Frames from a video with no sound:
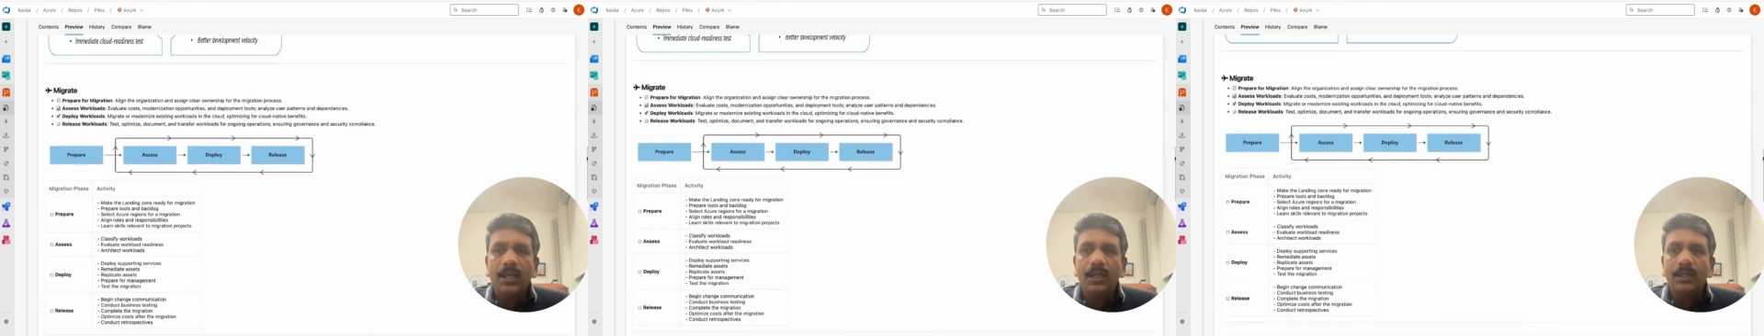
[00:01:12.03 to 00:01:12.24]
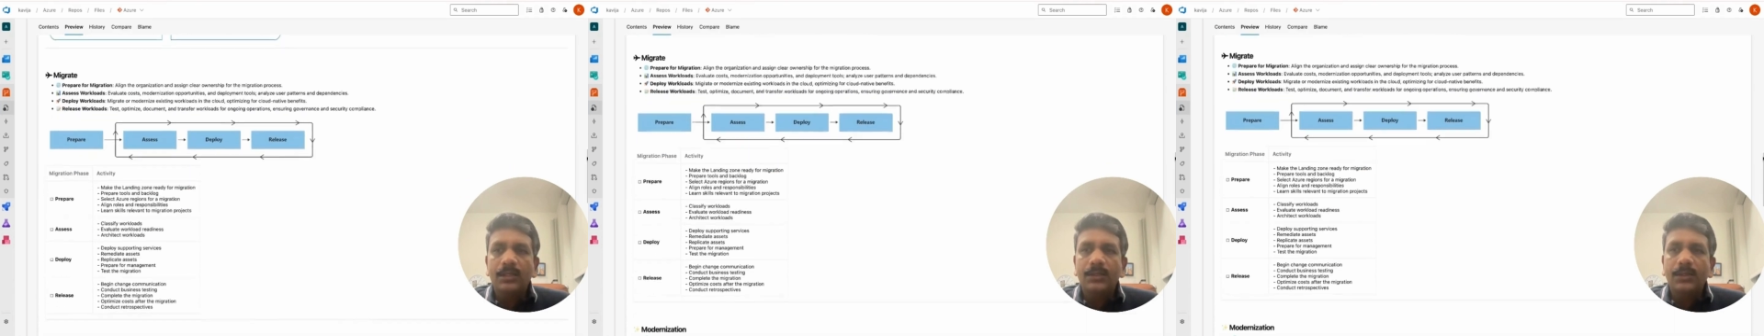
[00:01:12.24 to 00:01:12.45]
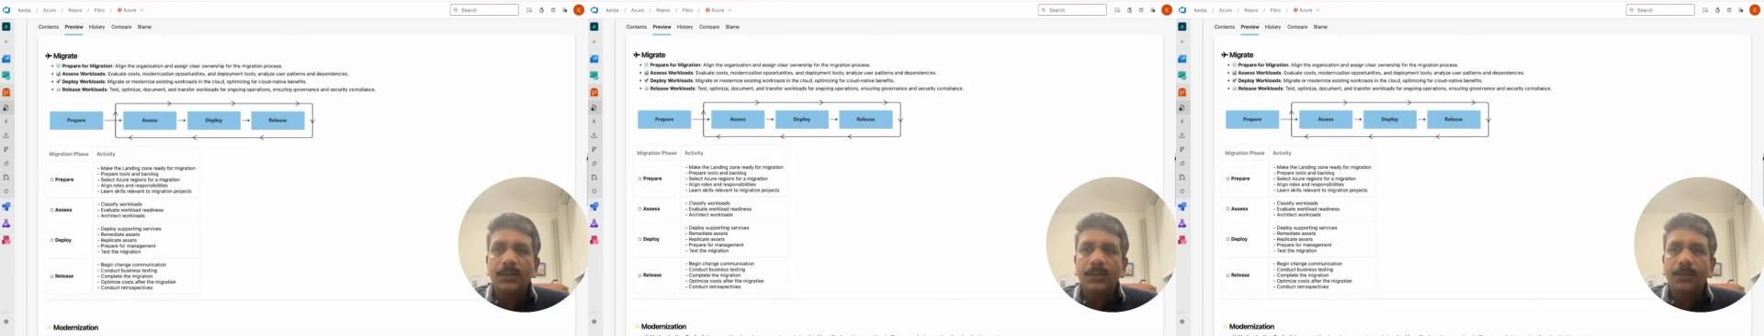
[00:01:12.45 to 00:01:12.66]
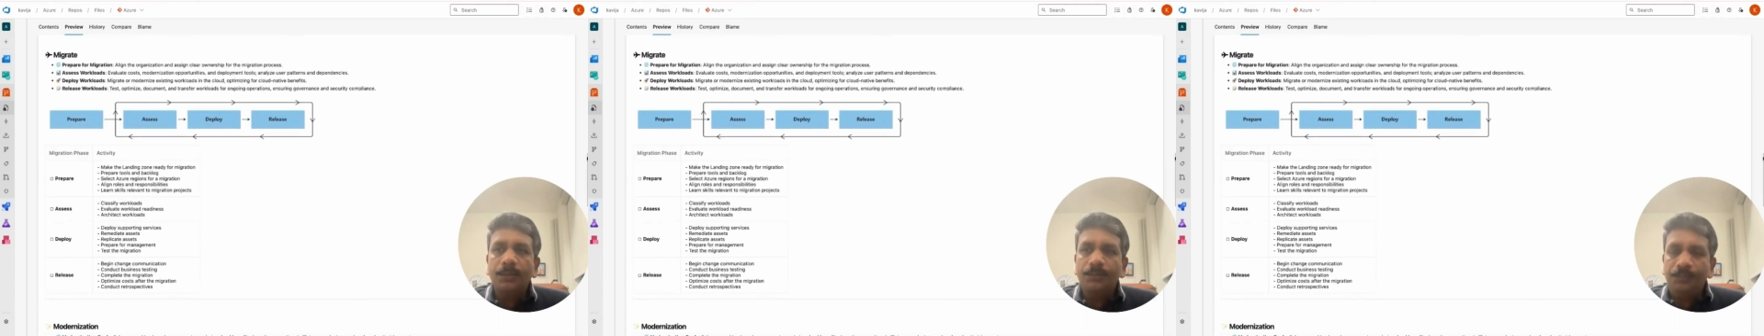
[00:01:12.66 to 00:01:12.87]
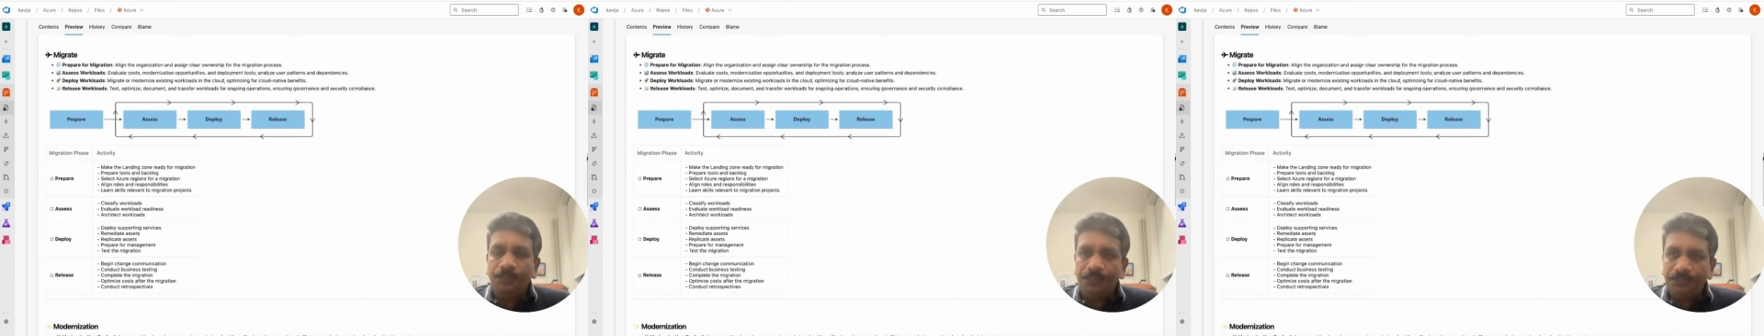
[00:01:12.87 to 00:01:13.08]
So
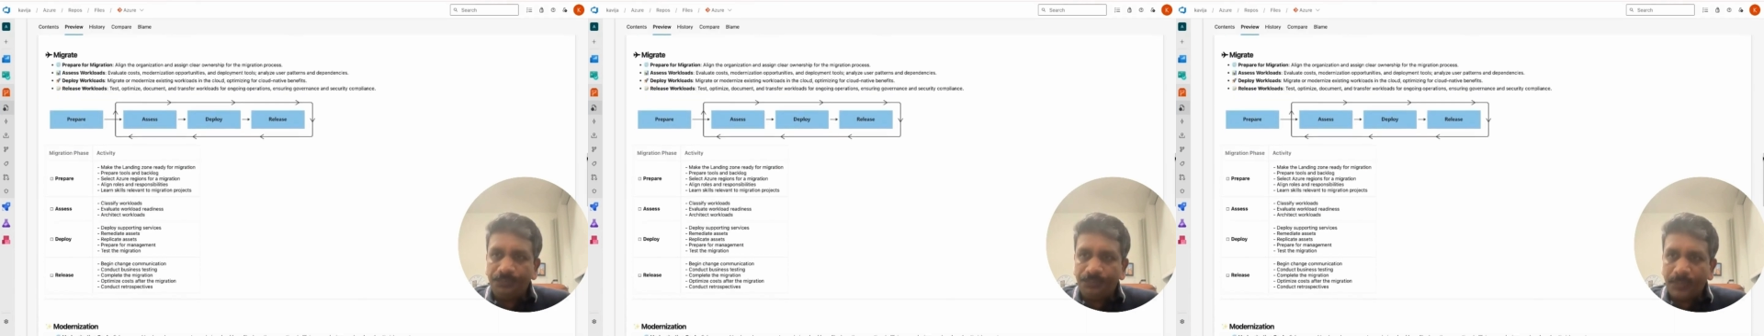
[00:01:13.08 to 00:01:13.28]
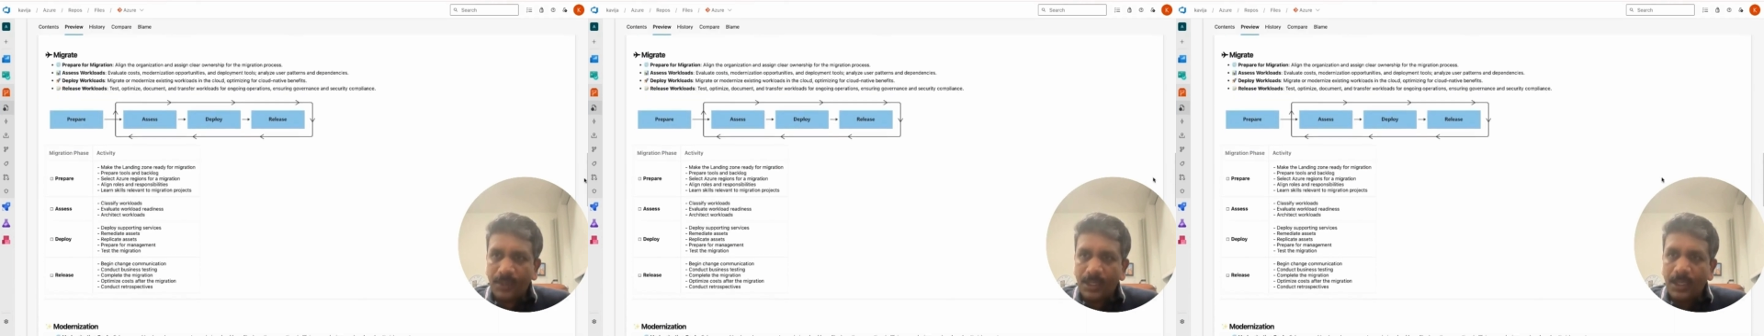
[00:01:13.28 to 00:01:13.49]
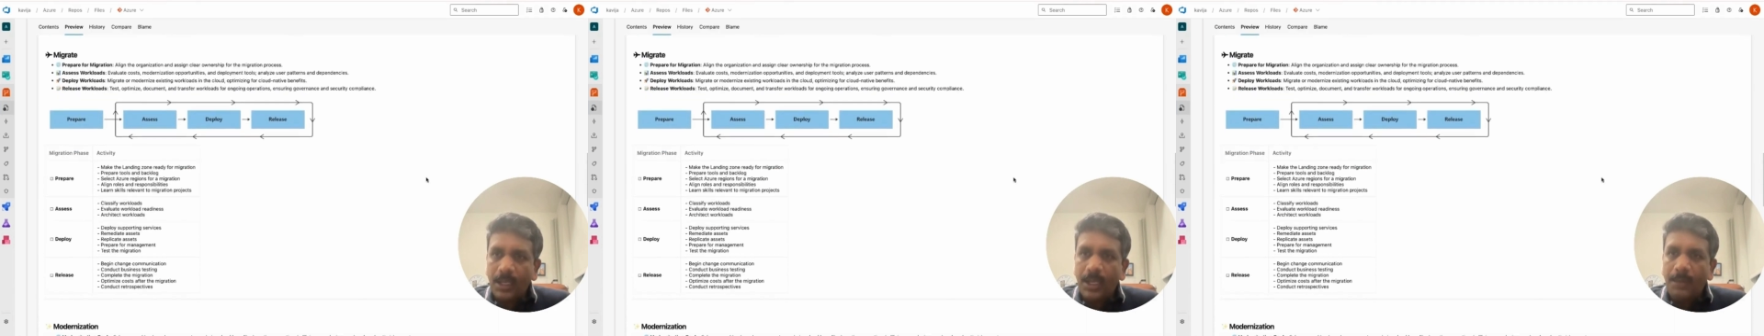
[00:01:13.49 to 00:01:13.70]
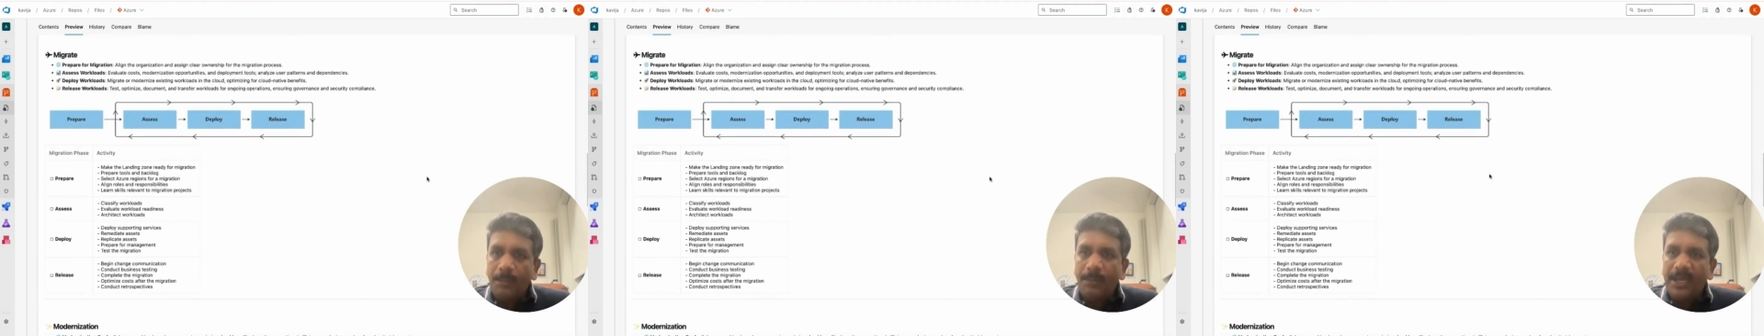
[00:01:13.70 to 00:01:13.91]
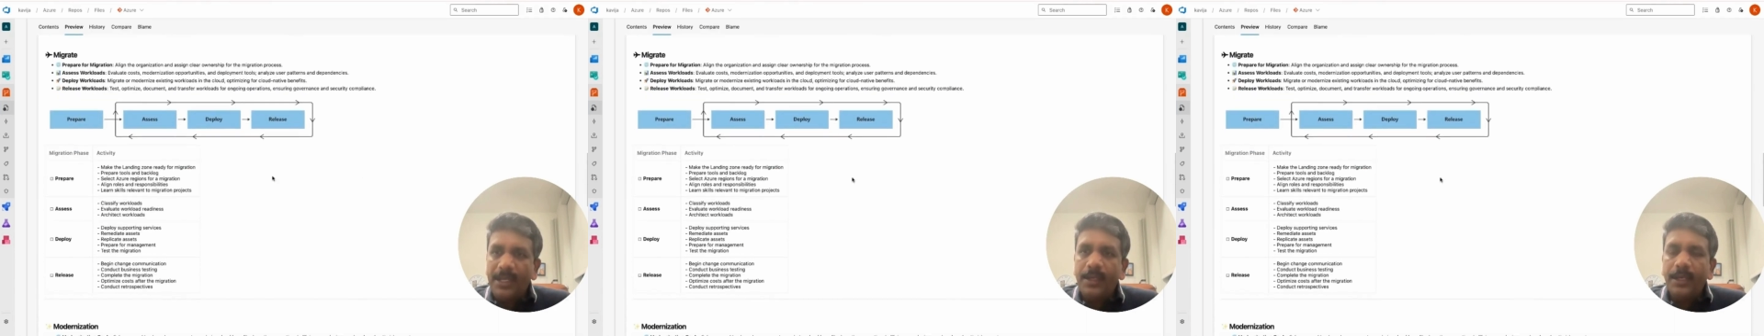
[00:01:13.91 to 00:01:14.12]

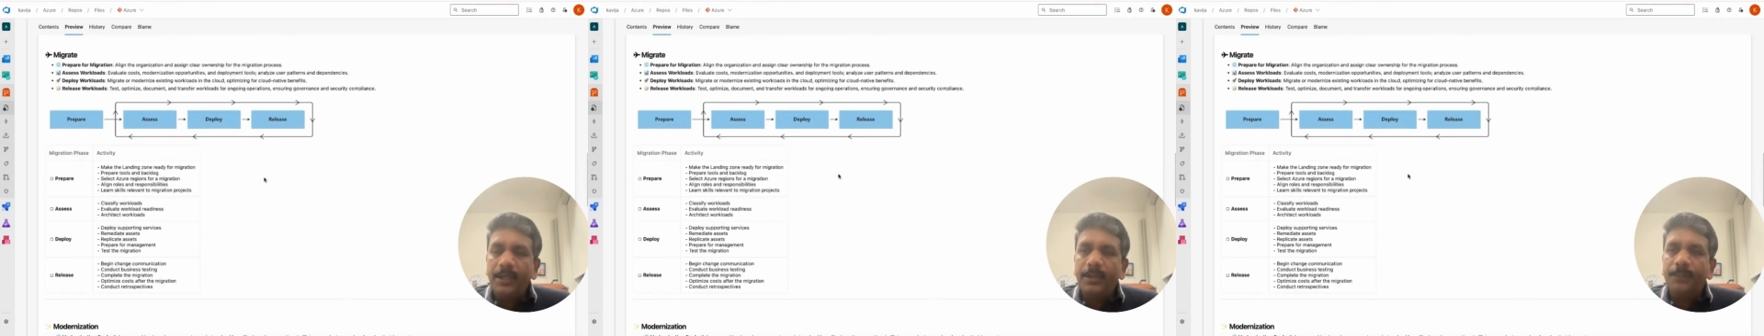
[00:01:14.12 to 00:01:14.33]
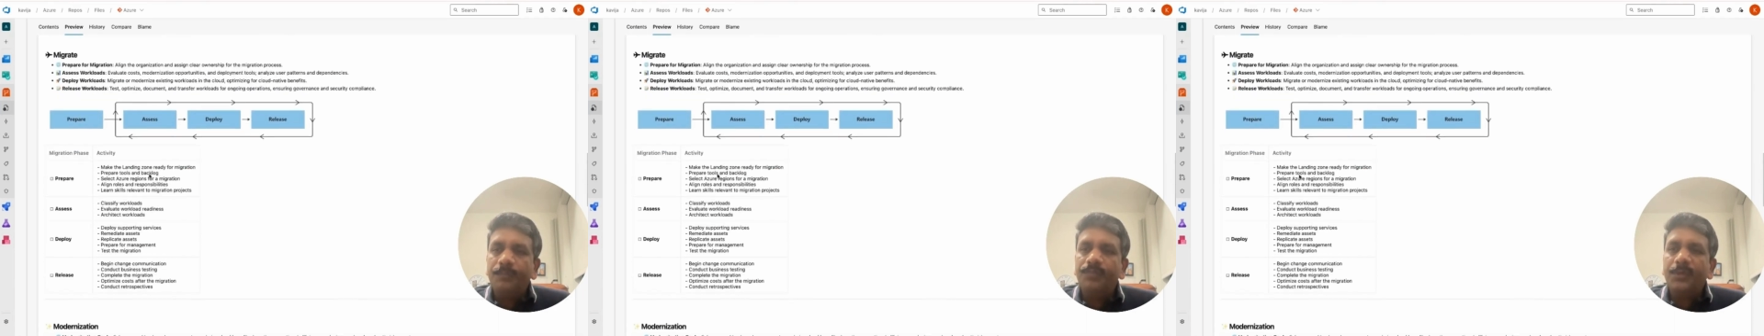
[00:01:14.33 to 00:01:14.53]
migrate.